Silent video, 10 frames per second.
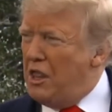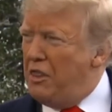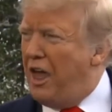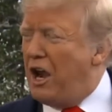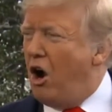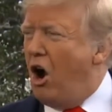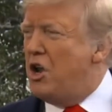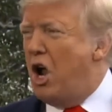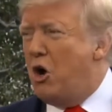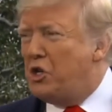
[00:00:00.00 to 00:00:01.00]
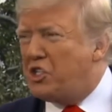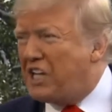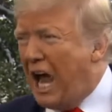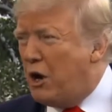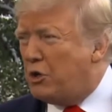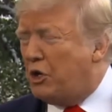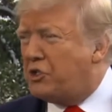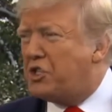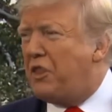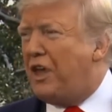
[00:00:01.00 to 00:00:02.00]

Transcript: that are known scoundrels.